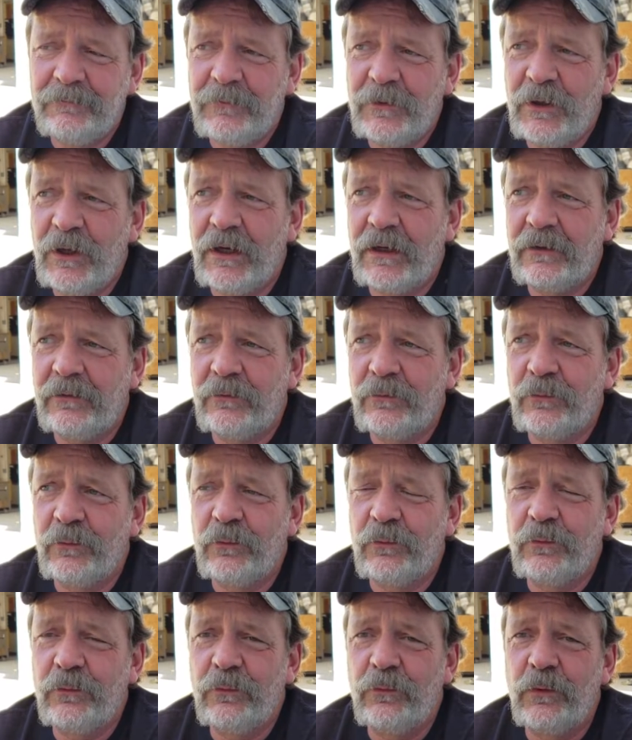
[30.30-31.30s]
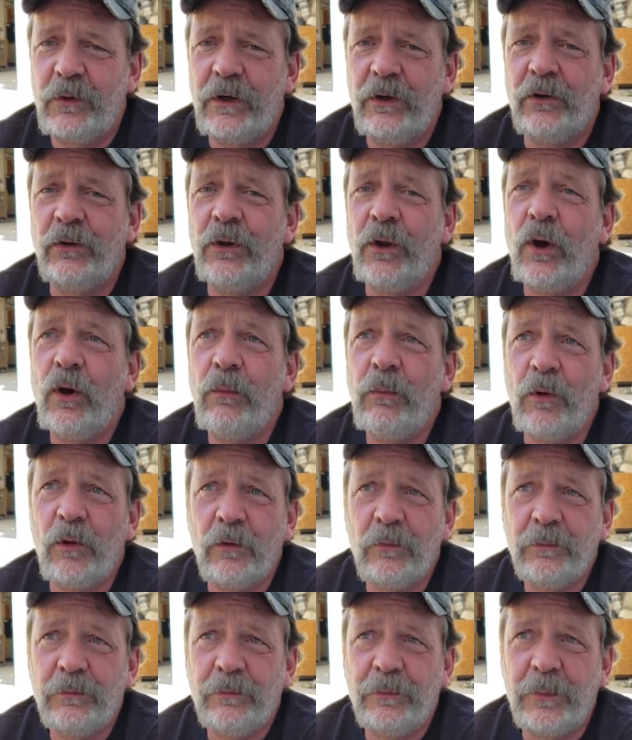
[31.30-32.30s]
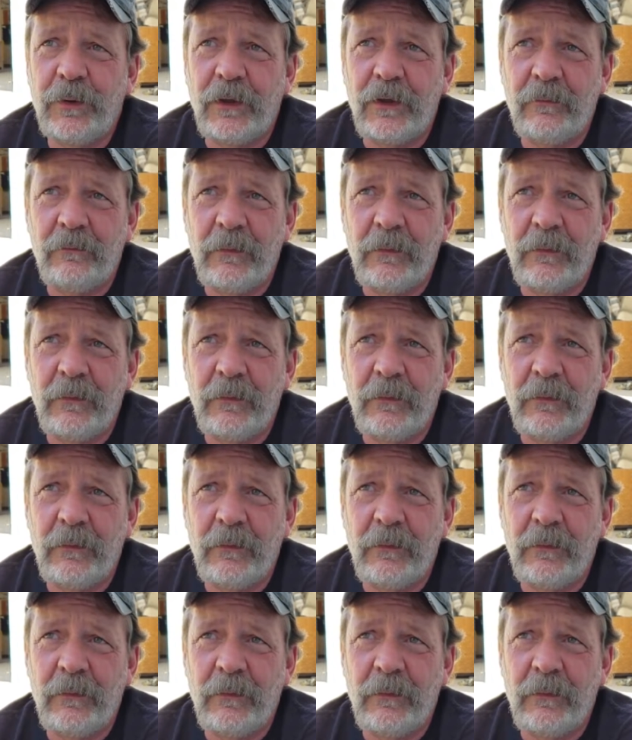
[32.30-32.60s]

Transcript: Not real noble, but